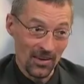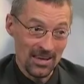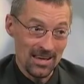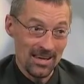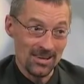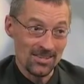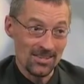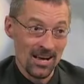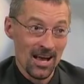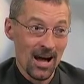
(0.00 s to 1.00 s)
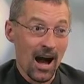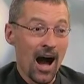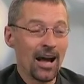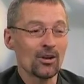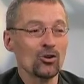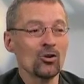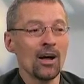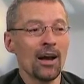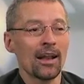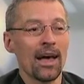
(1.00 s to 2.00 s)
the keys, I do
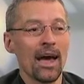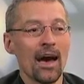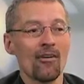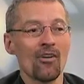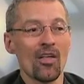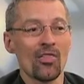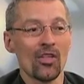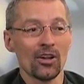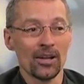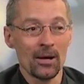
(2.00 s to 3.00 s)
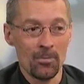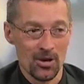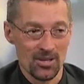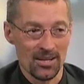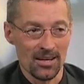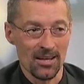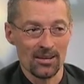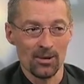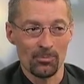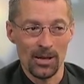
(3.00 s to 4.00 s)
not have the liberty
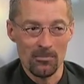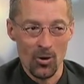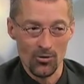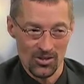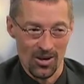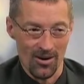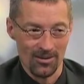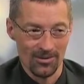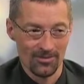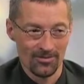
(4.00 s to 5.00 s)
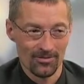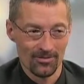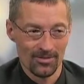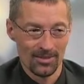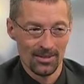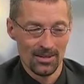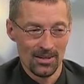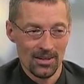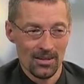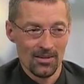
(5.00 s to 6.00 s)
to play Mozart.
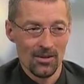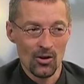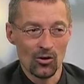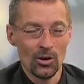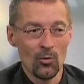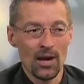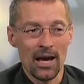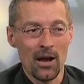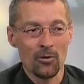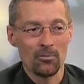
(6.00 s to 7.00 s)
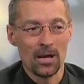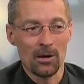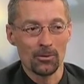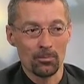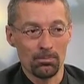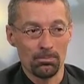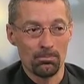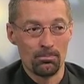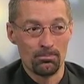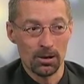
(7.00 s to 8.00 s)
The only way I would be able to
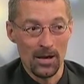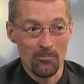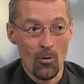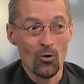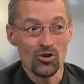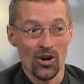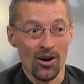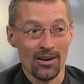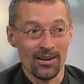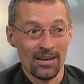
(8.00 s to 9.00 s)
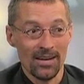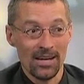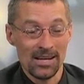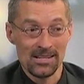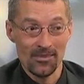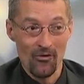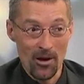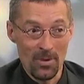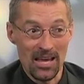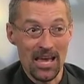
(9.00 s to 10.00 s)
play Mozart is if
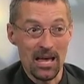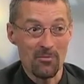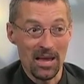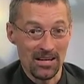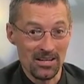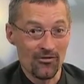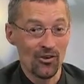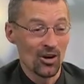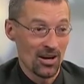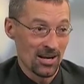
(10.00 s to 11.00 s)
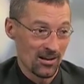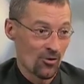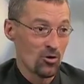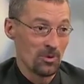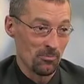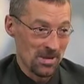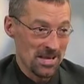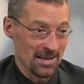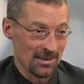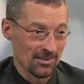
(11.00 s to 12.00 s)
I became a different kind of human
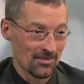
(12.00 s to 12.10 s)
being.